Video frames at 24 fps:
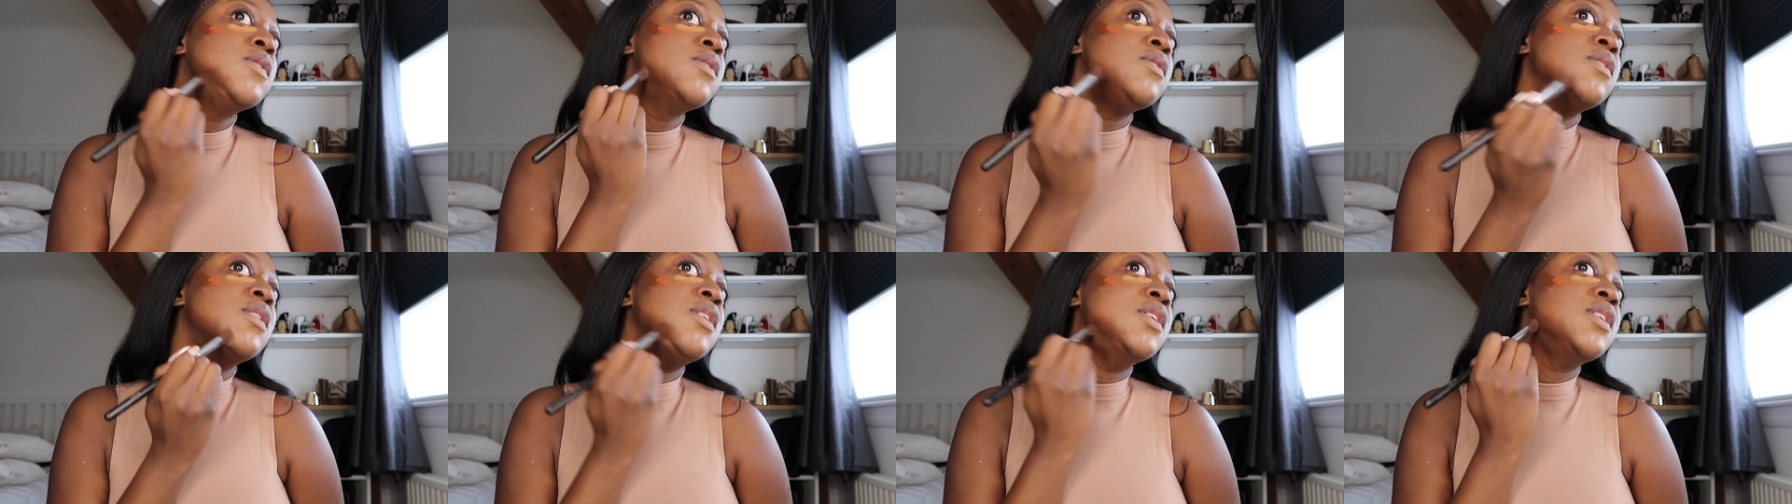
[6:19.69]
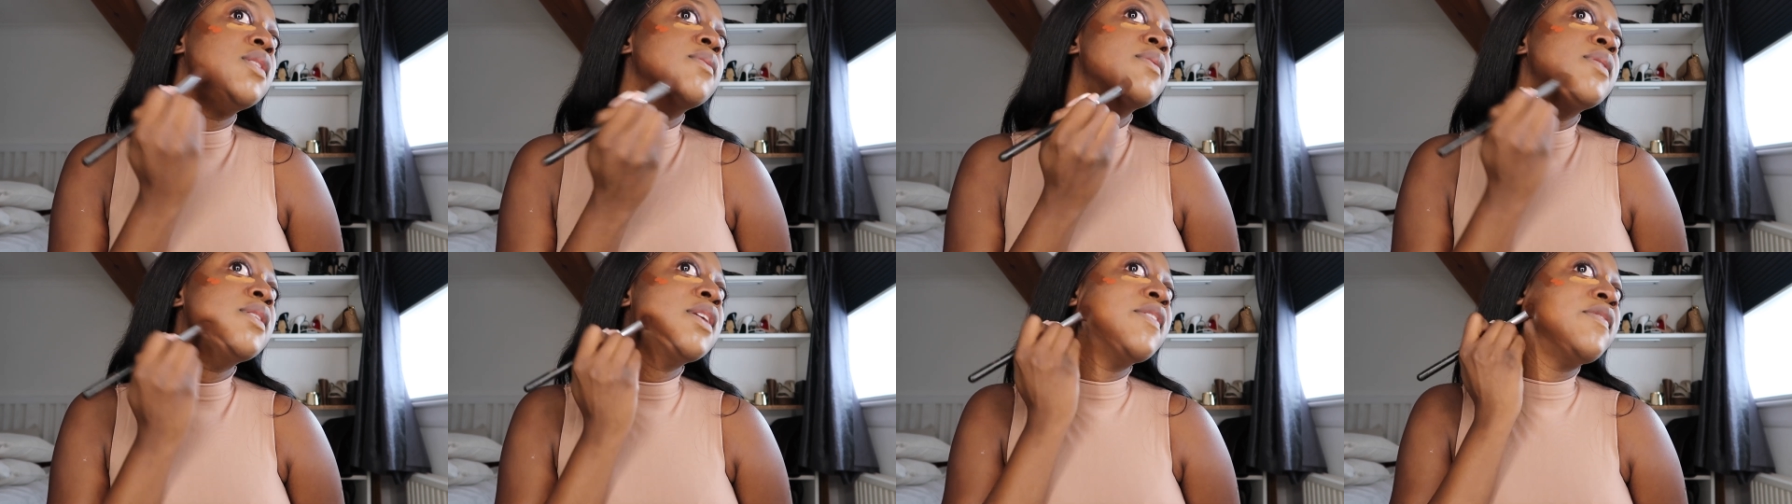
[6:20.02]
Like
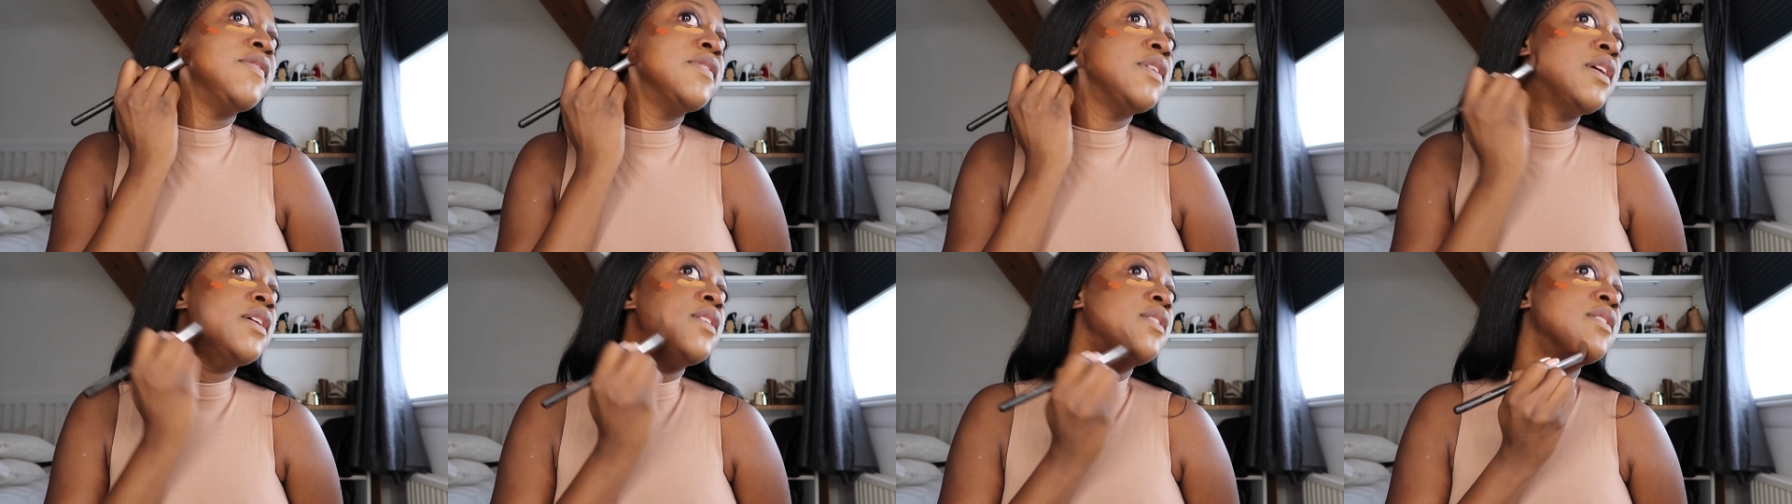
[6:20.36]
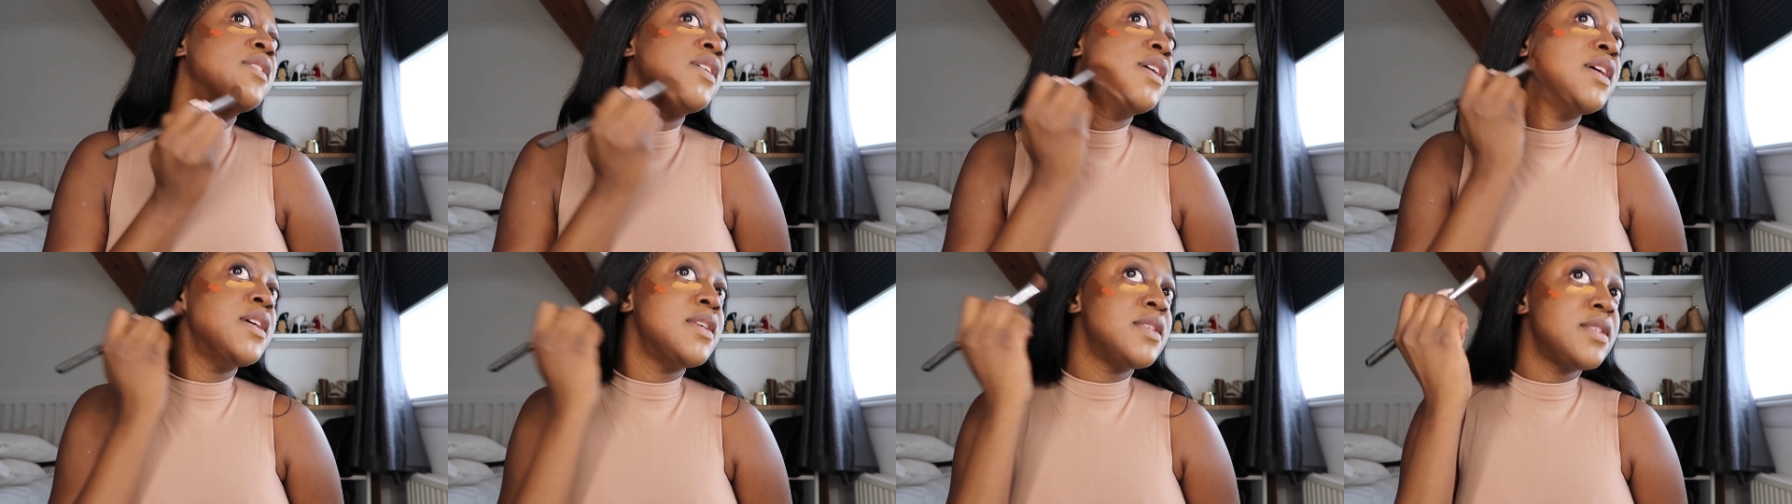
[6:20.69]
you might have a
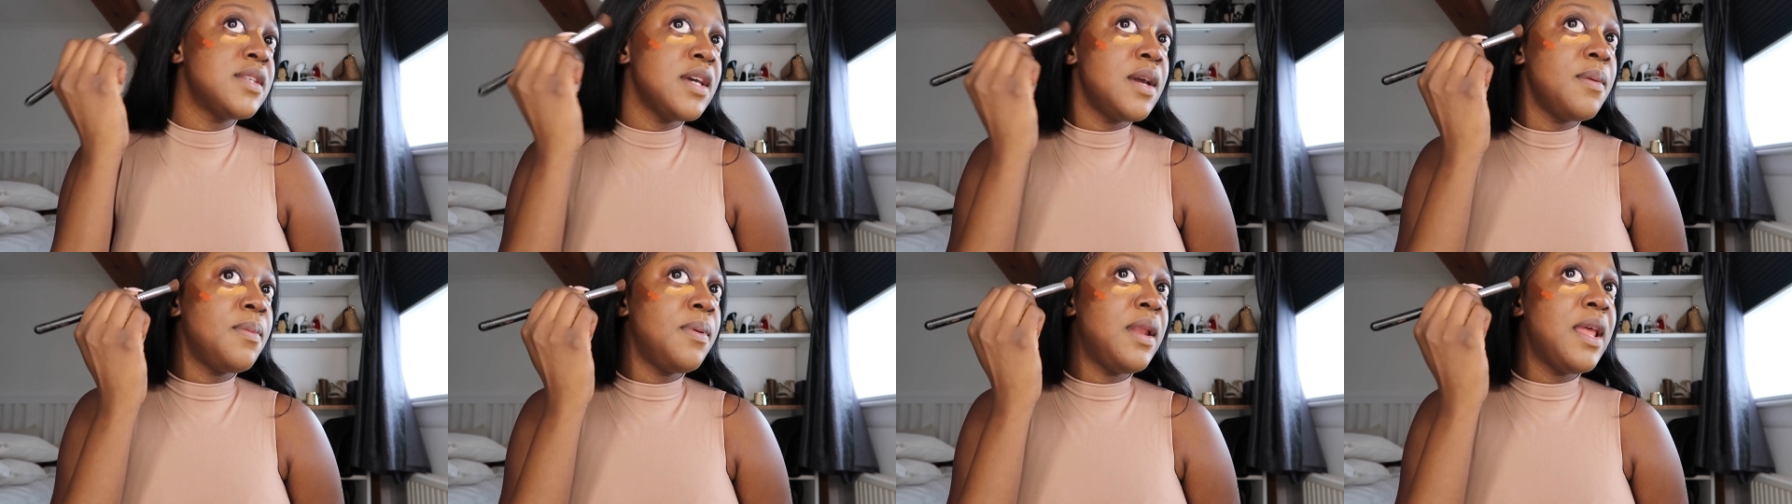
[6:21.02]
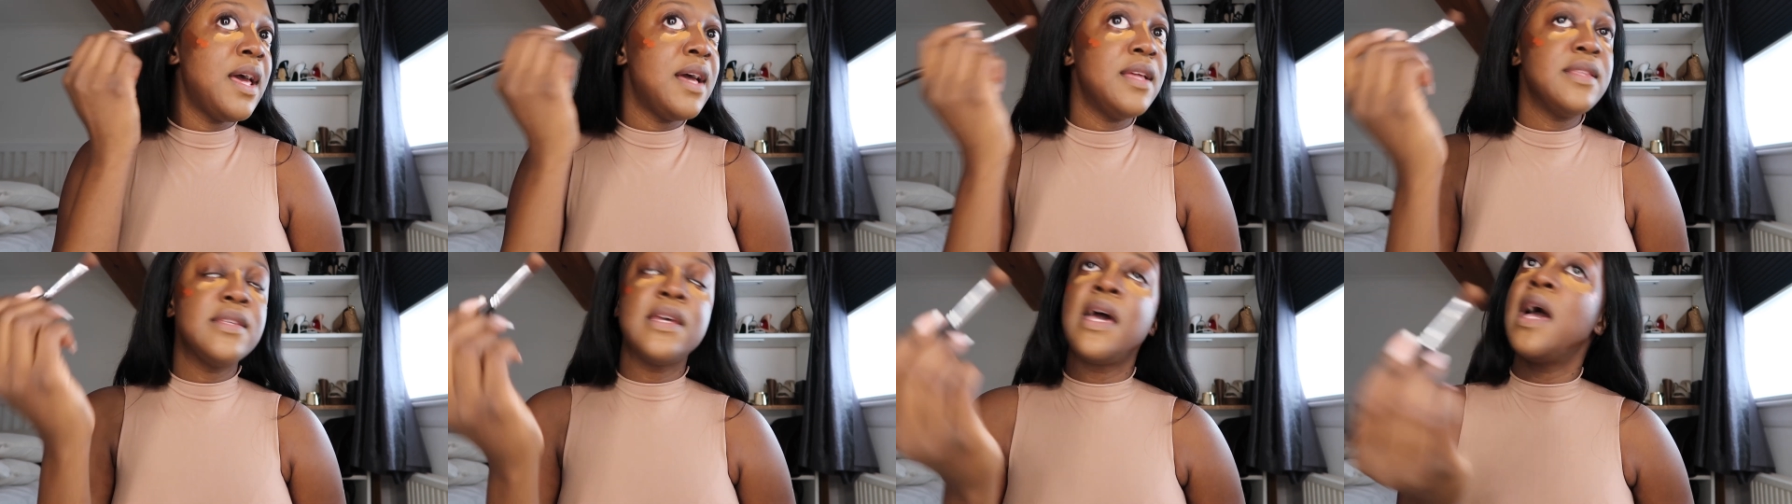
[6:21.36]
nice day
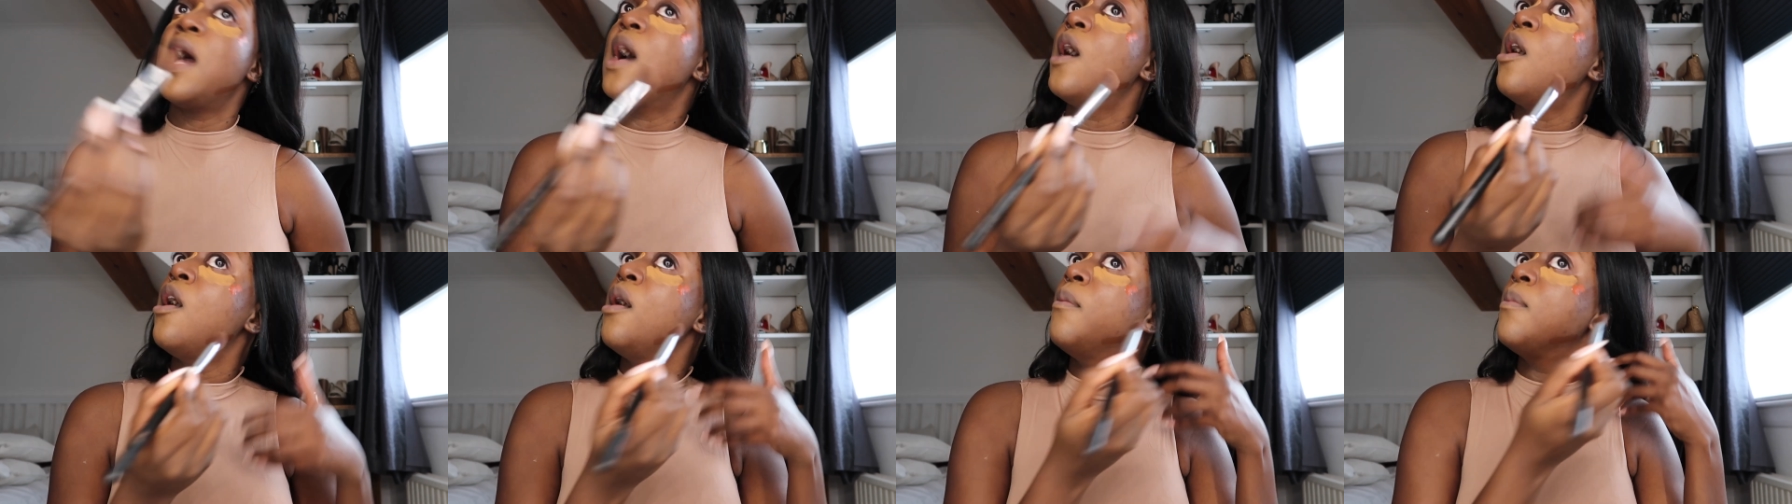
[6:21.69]
planned out,